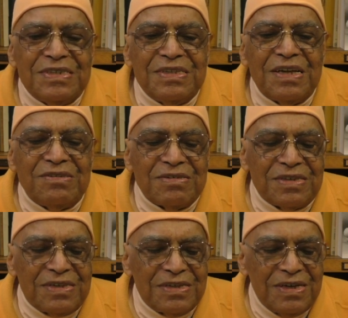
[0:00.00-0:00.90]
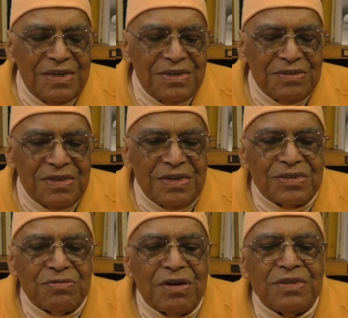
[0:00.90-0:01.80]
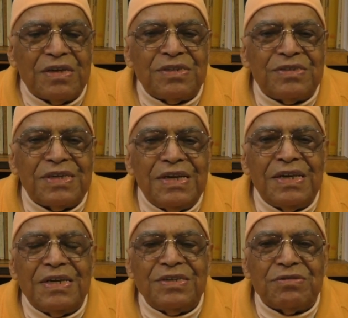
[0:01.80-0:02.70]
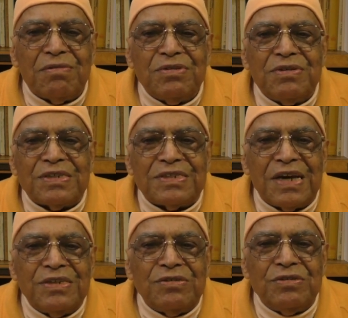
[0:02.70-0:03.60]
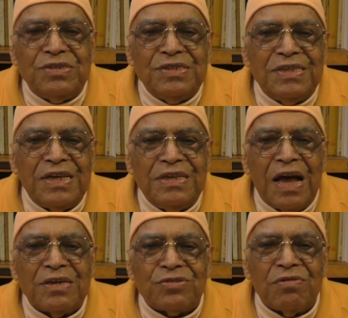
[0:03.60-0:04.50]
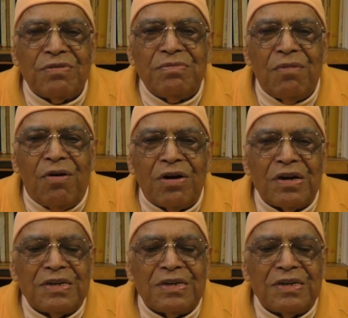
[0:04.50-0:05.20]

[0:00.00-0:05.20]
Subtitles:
That's what that elderly Swami was trying to teach the young monk.